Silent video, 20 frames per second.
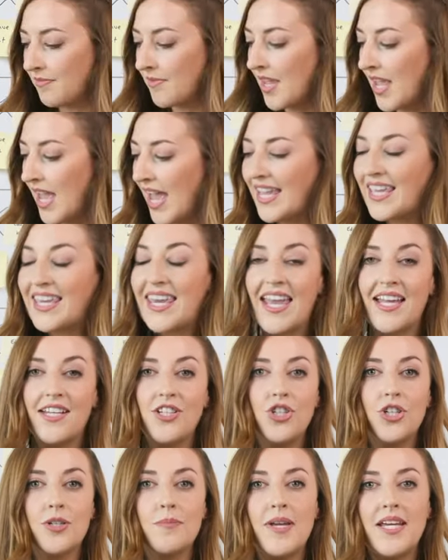Again,
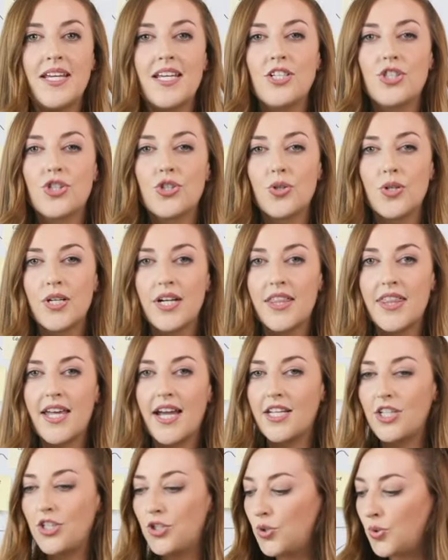you're making sure that
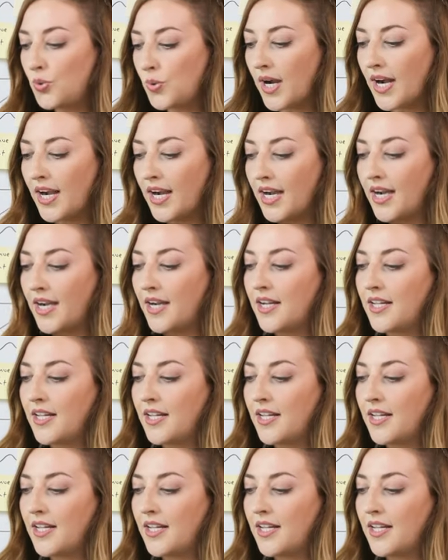you are